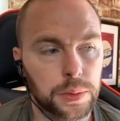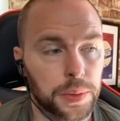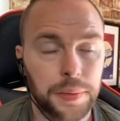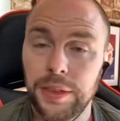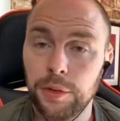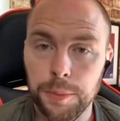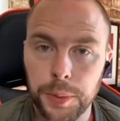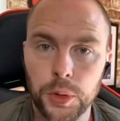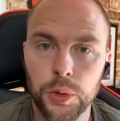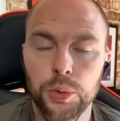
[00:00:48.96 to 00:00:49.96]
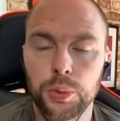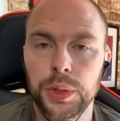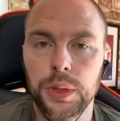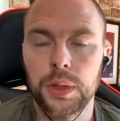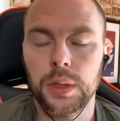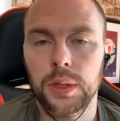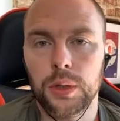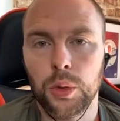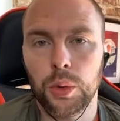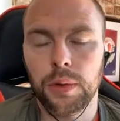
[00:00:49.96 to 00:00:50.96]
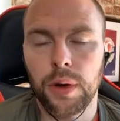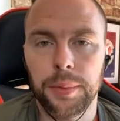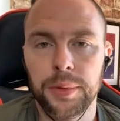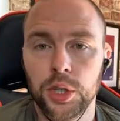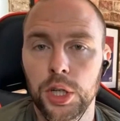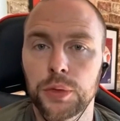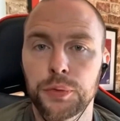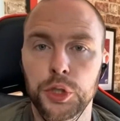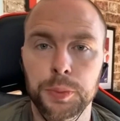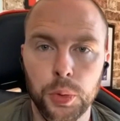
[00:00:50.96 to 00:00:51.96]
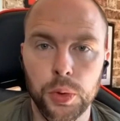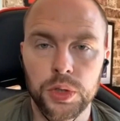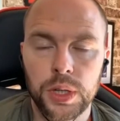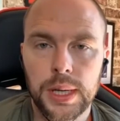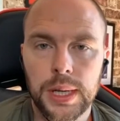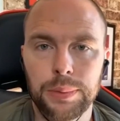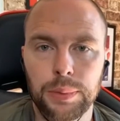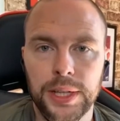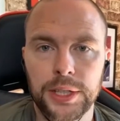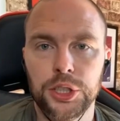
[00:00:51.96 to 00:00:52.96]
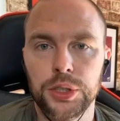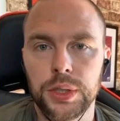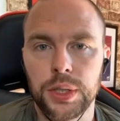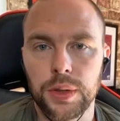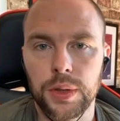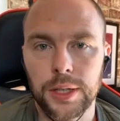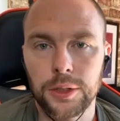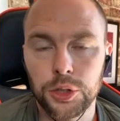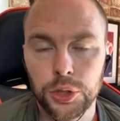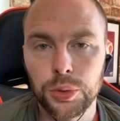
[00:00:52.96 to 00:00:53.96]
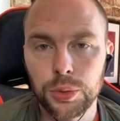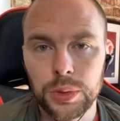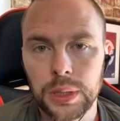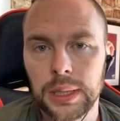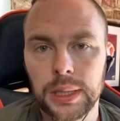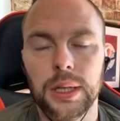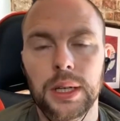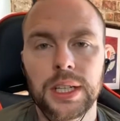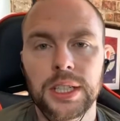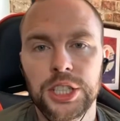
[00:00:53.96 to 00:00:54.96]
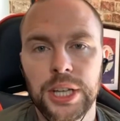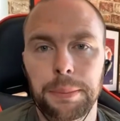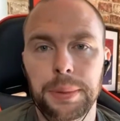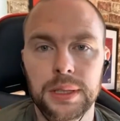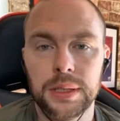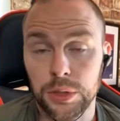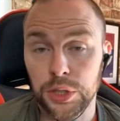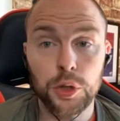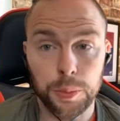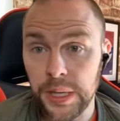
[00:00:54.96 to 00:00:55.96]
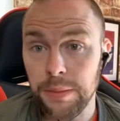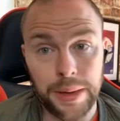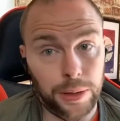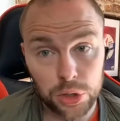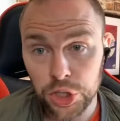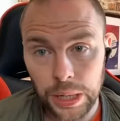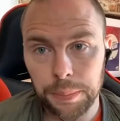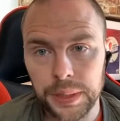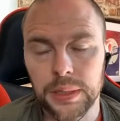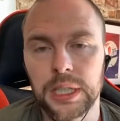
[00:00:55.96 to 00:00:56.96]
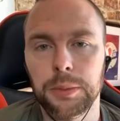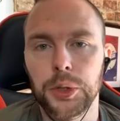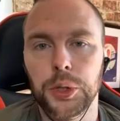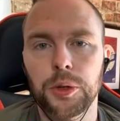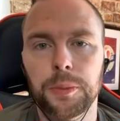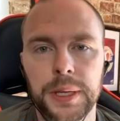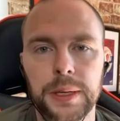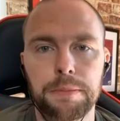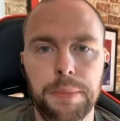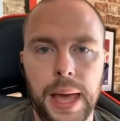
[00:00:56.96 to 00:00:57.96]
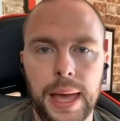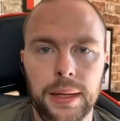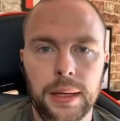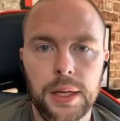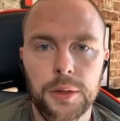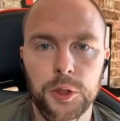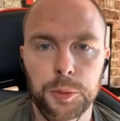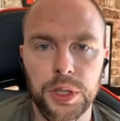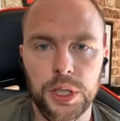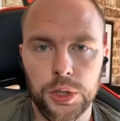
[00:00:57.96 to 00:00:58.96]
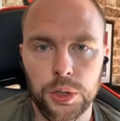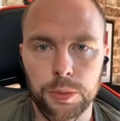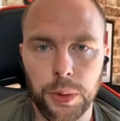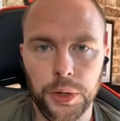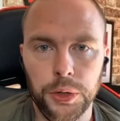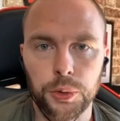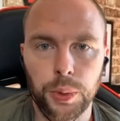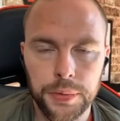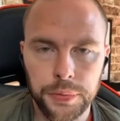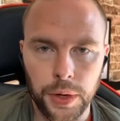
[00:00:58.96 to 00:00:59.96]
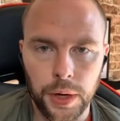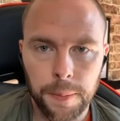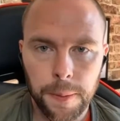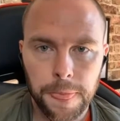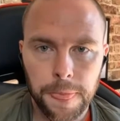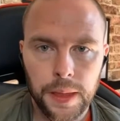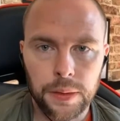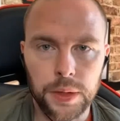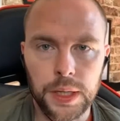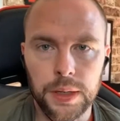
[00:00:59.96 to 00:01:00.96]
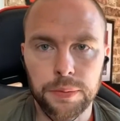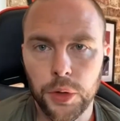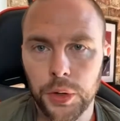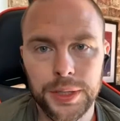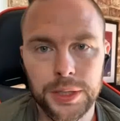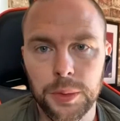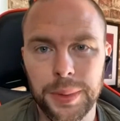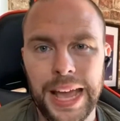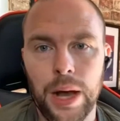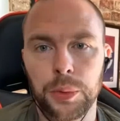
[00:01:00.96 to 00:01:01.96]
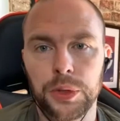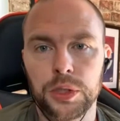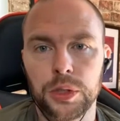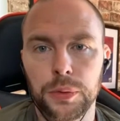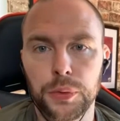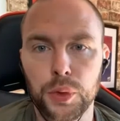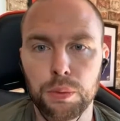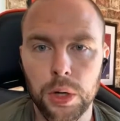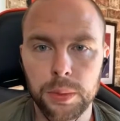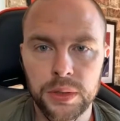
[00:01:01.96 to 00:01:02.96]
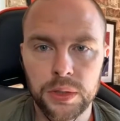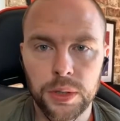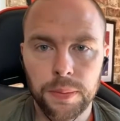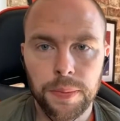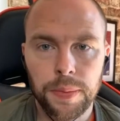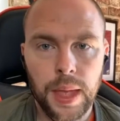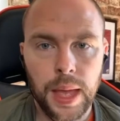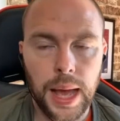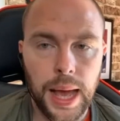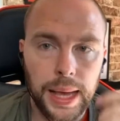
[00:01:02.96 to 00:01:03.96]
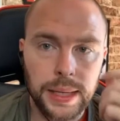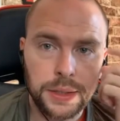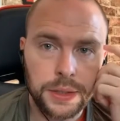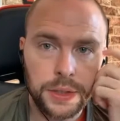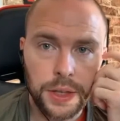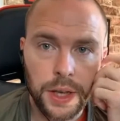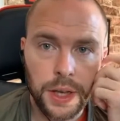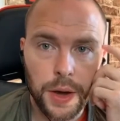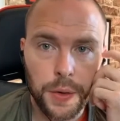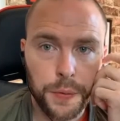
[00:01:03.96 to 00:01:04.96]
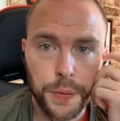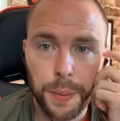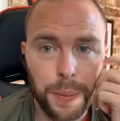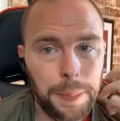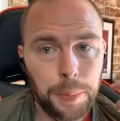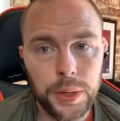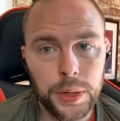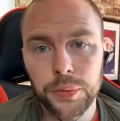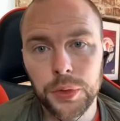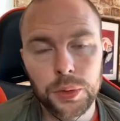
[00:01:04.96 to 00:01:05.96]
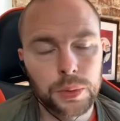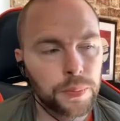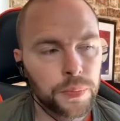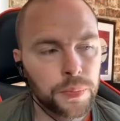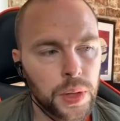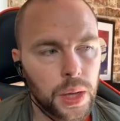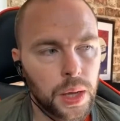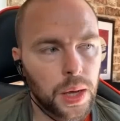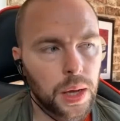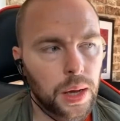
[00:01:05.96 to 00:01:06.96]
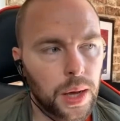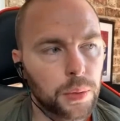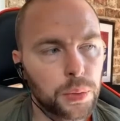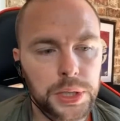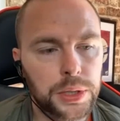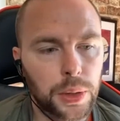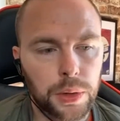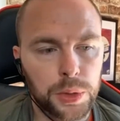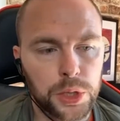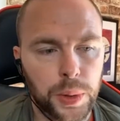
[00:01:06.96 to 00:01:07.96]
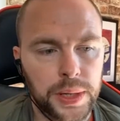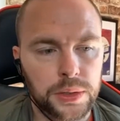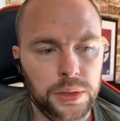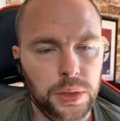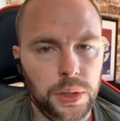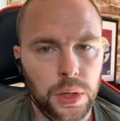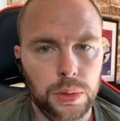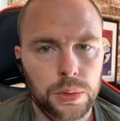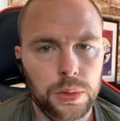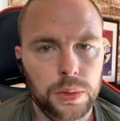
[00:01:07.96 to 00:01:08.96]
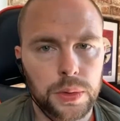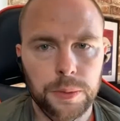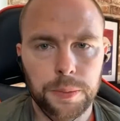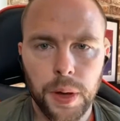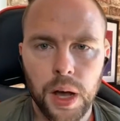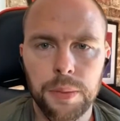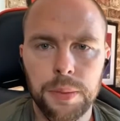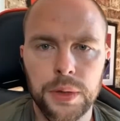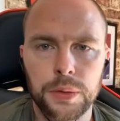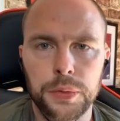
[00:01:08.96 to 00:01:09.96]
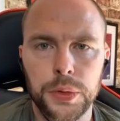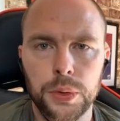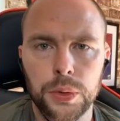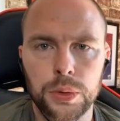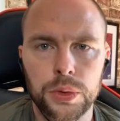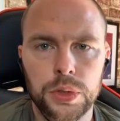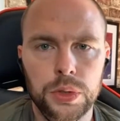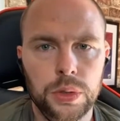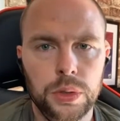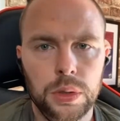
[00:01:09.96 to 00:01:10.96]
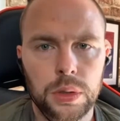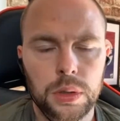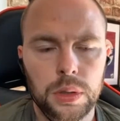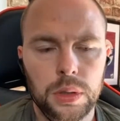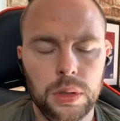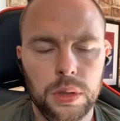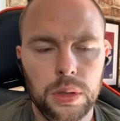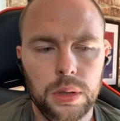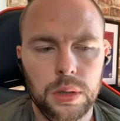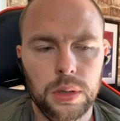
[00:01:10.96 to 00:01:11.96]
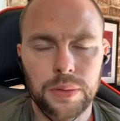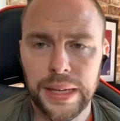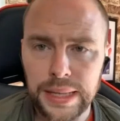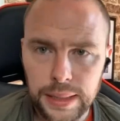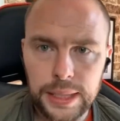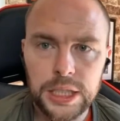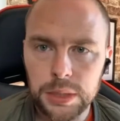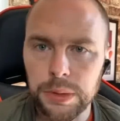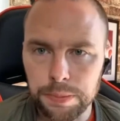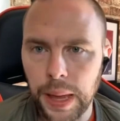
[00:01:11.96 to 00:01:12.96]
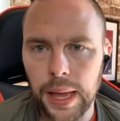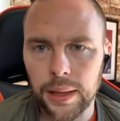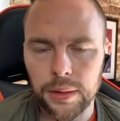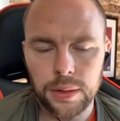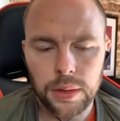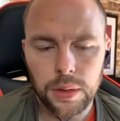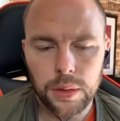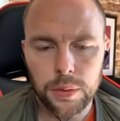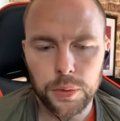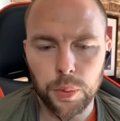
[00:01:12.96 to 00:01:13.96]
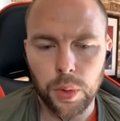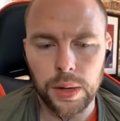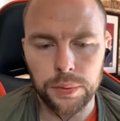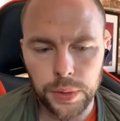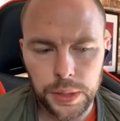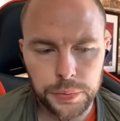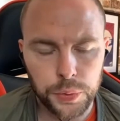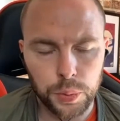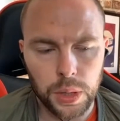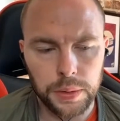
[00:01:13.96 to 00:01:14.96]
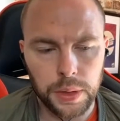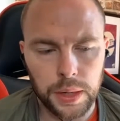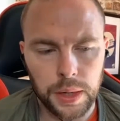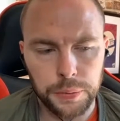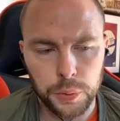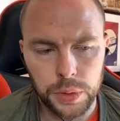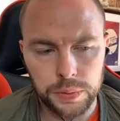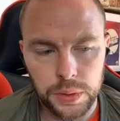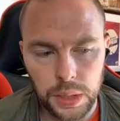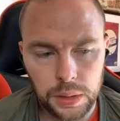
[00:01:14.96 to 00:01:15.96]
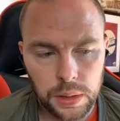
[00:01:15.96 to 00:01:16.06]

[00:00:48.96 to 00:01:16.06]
had their appeal with the Court of Arbitration for Sport in relation to their 2-year European ban, not just Champions League, but European ban that's been issued by UEFA. The verdict's be out with us in a few moments. And from my point of view, I really don't know which way it's going to go. There's a part of me that feels they need to be banned for what I've read, for what I feel they've done.